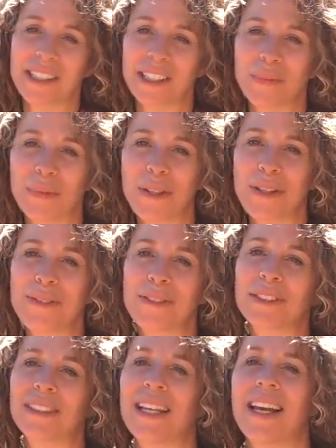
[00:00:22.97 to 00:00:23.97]
on this
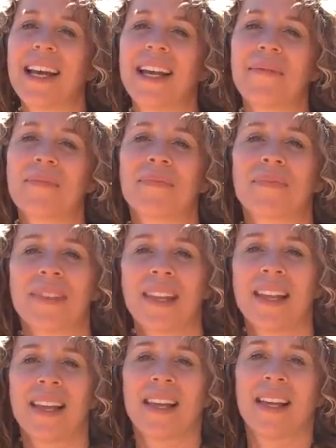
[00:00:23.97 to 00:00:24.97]
beautiful day
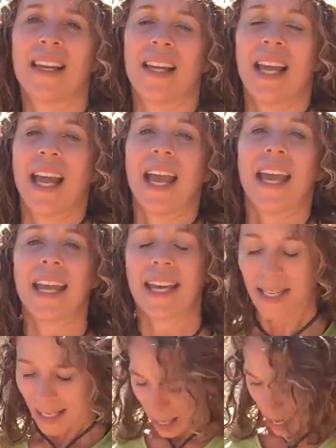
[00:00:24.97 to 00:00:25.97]

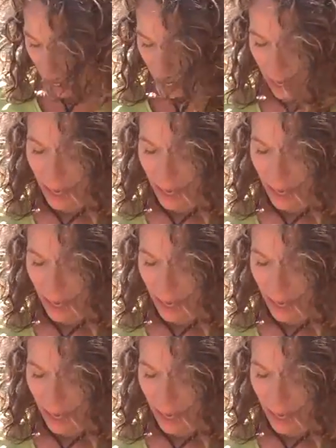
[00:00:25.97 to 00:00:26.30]
and uh,